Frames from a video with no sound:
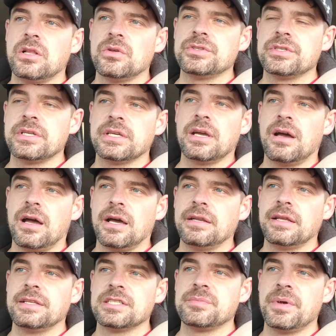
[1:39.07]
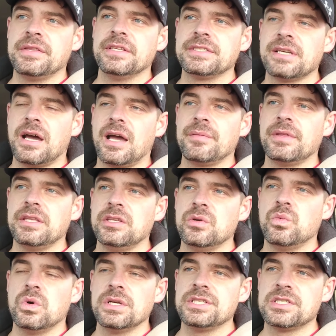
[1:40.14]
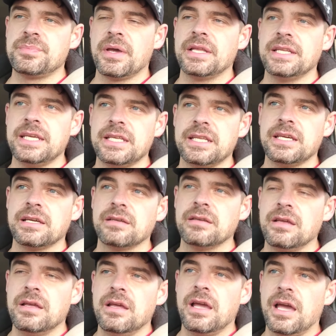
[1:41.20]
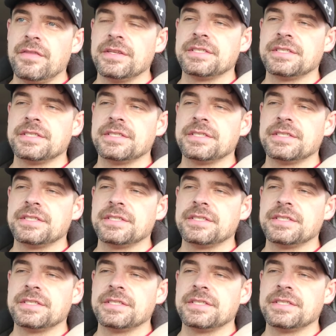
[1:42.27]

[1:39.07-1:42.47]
closer to God and spend the time that you would spend eating and